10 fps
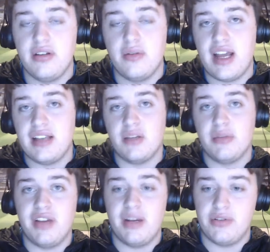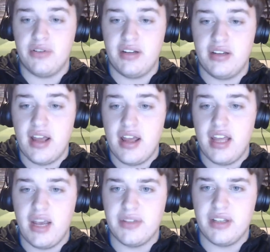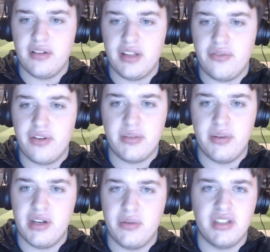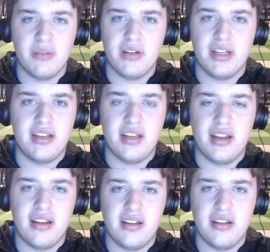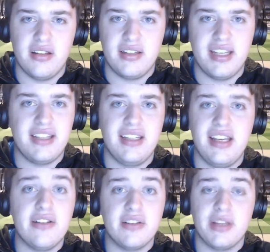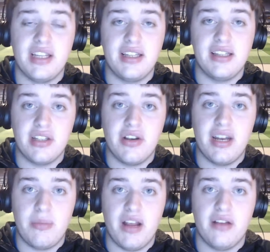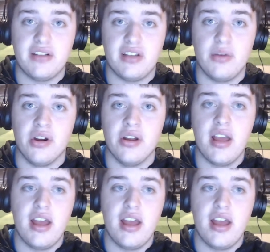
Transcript: You know, last summer, Real Madrid, it was their, their first window in something like uh, sixty years where they didn't sign a player in the summer.